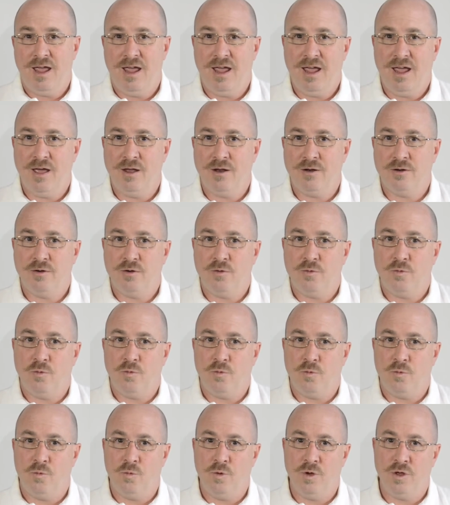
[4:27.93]
And
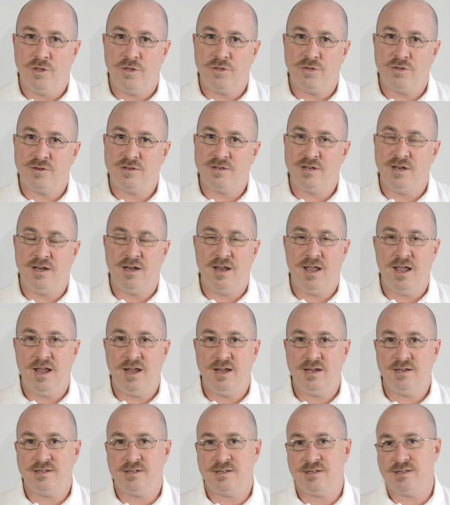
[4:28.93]
with
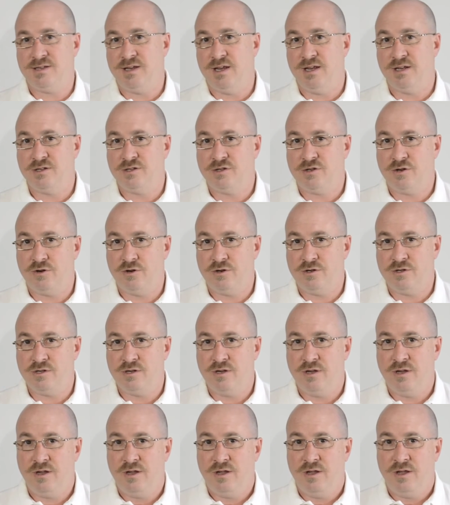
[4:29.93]
today's sensors,